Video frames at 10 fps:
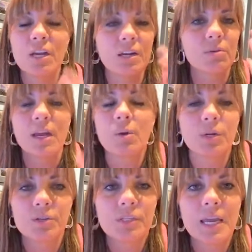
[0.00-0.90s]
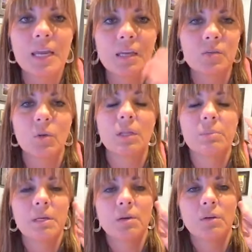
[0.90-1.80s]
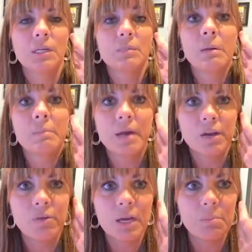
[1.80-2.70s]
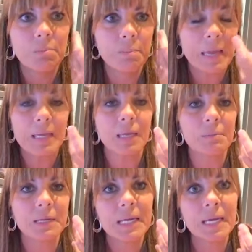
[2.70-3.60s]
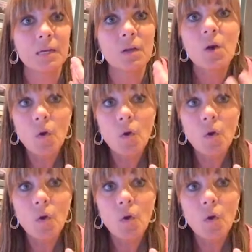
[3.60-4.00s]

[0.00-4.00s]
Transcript: I don't hear what you're saying because all I'm hearing is my migraine banging in my head.